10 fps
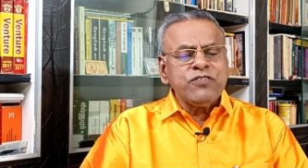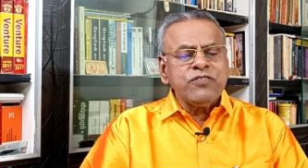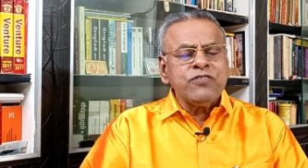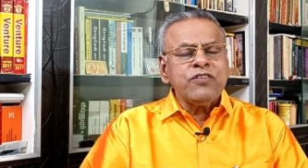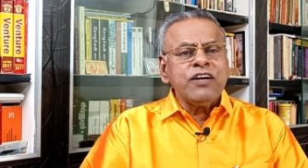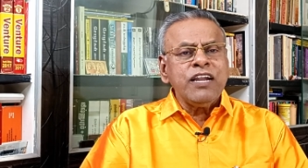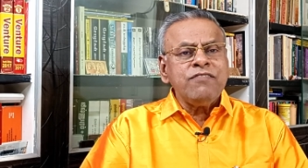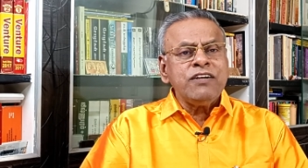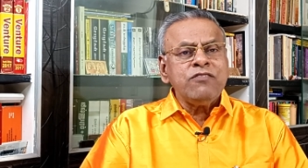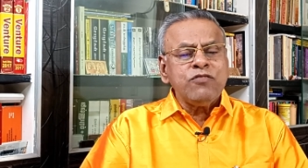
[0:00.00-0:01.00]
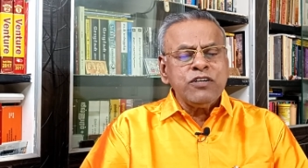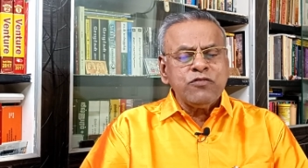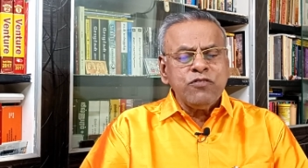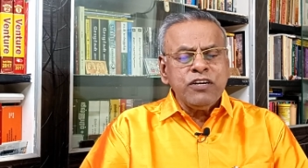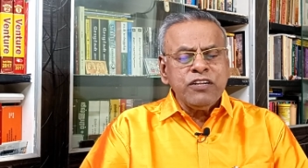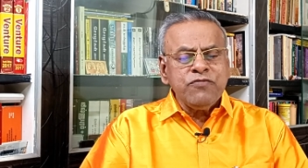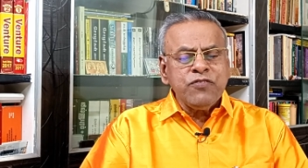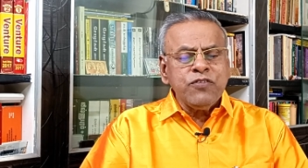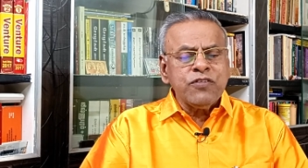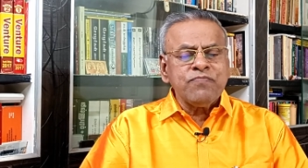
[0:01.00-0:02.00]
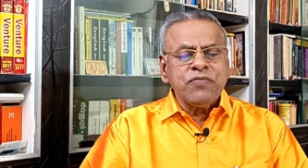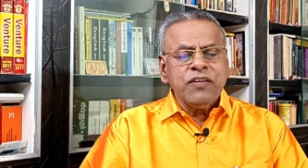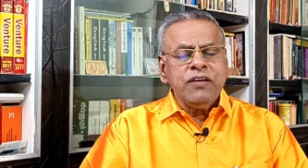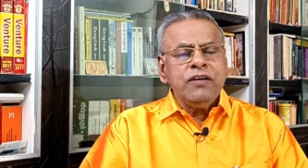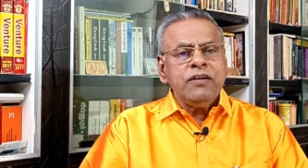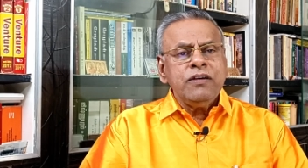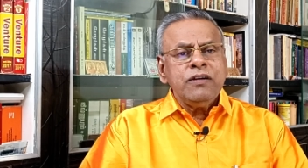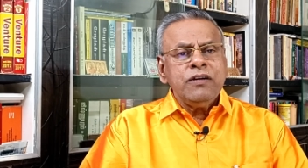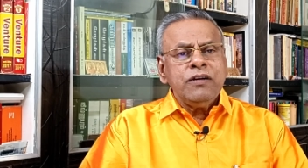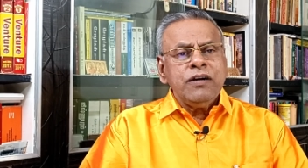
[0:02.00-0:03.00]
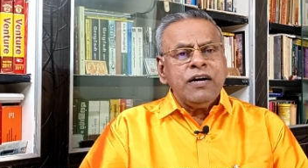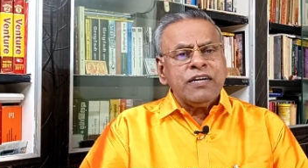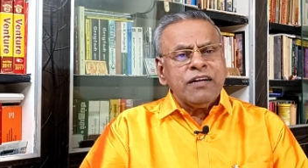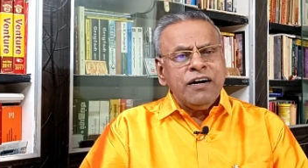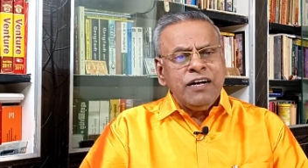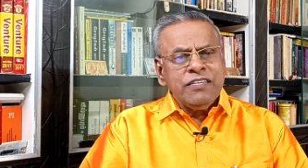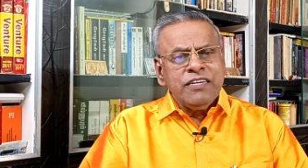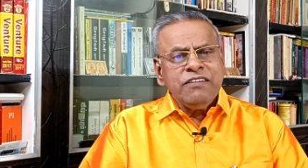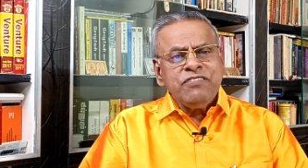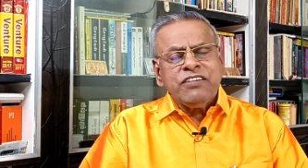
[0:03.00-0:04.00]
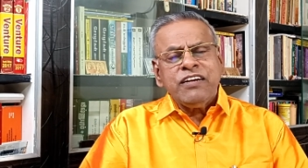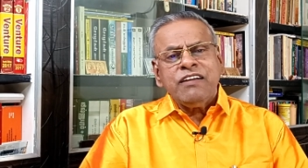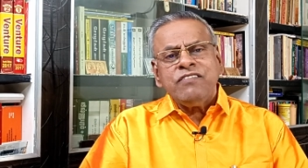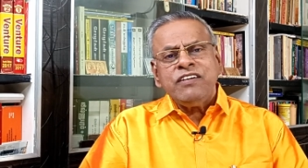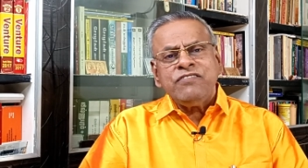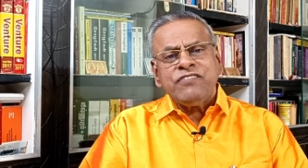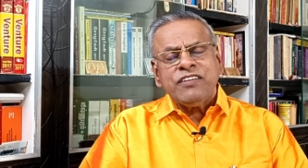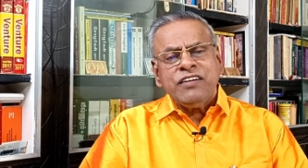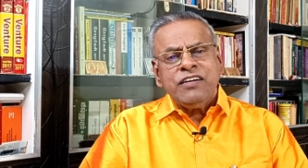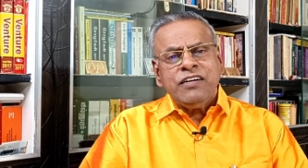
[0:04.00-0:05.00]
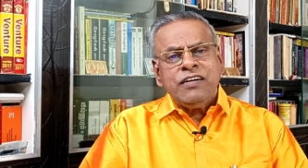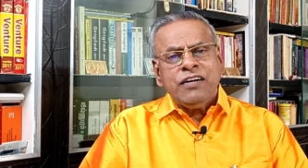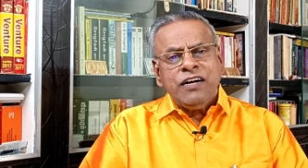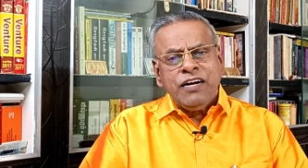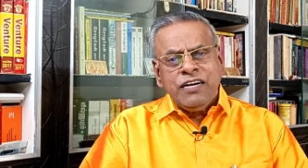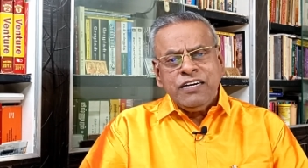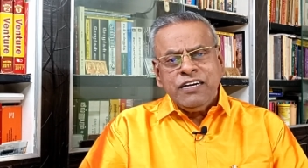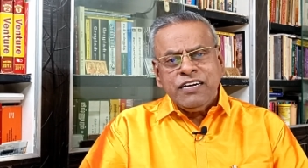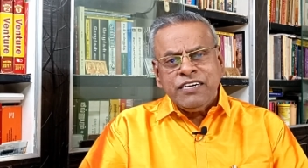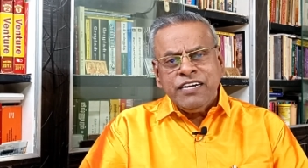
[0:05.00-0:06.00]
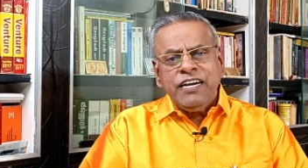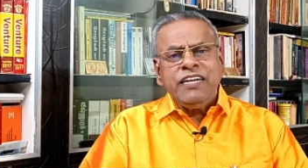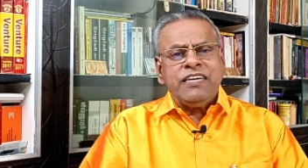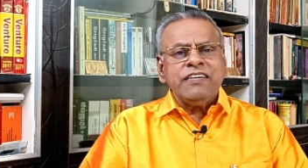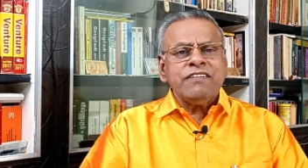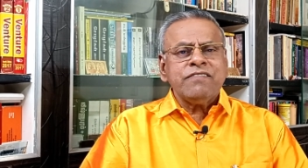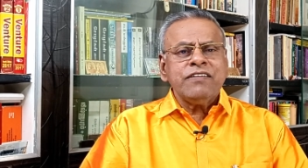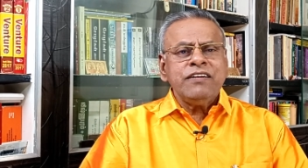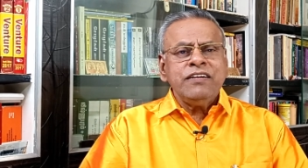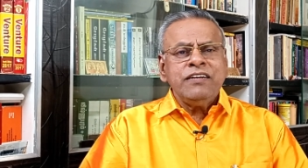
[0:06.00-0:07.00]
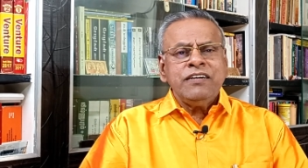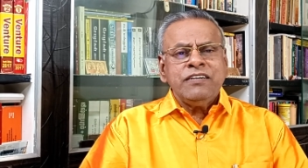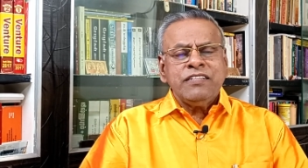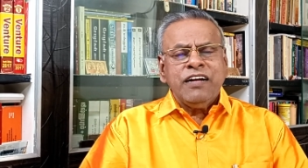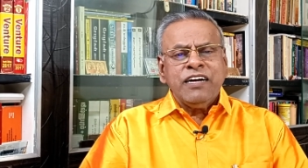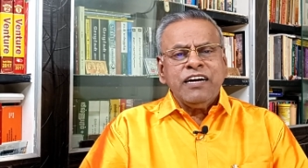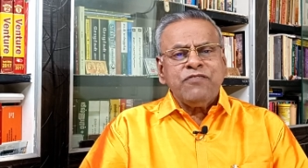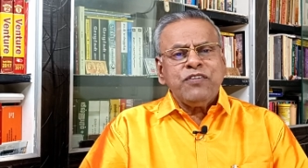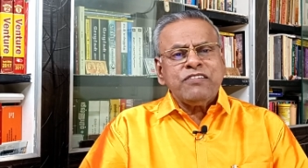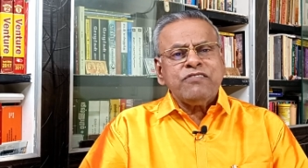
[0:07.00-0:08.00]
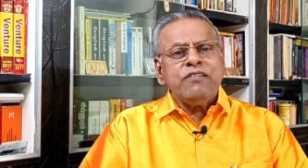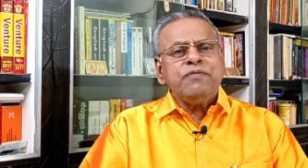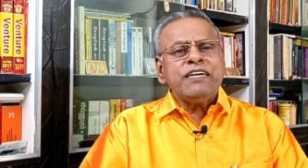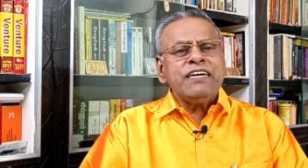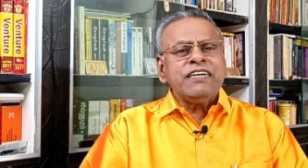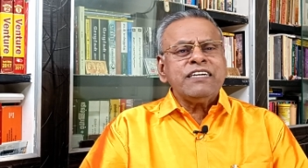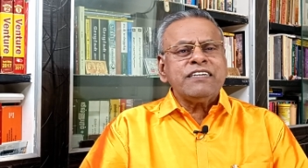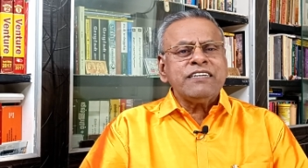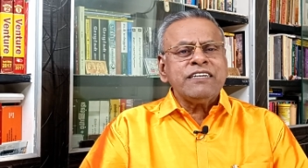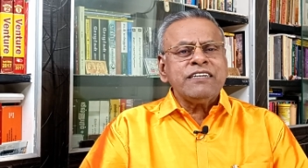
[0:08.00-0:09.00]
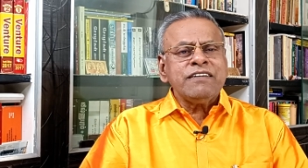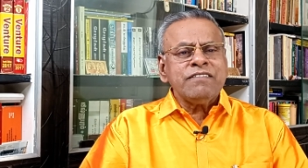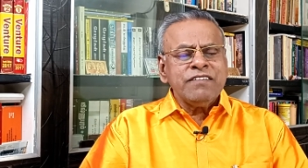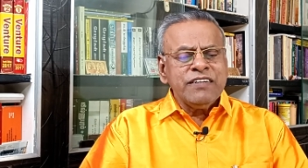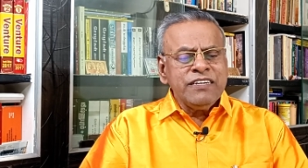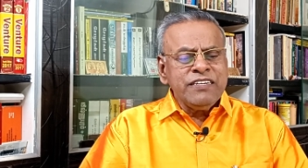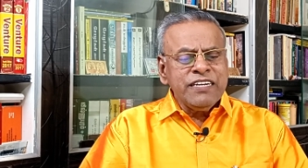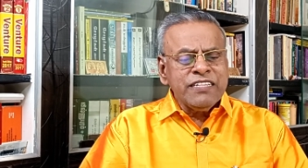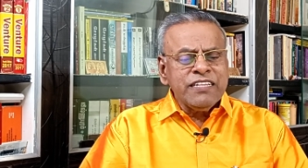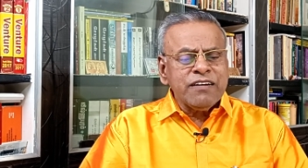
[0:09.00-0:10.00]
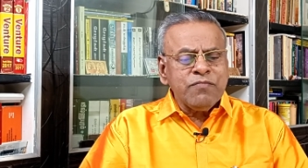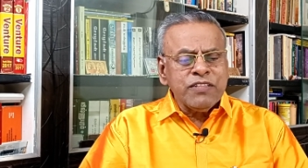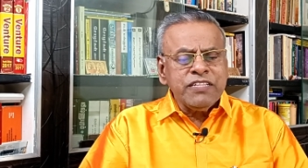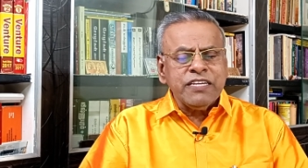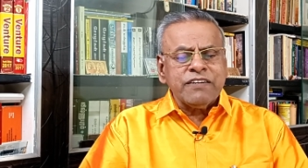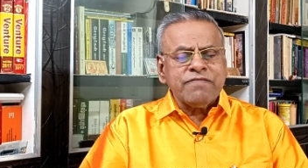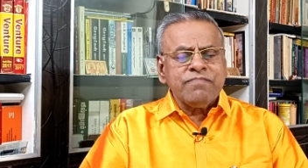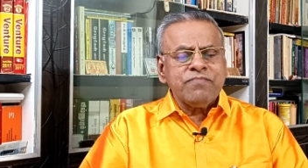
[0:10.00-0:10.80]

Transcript: to 11-1-24 at all the division levels and at Delhi, the hunger fast will be conducted in Jantar Mandir.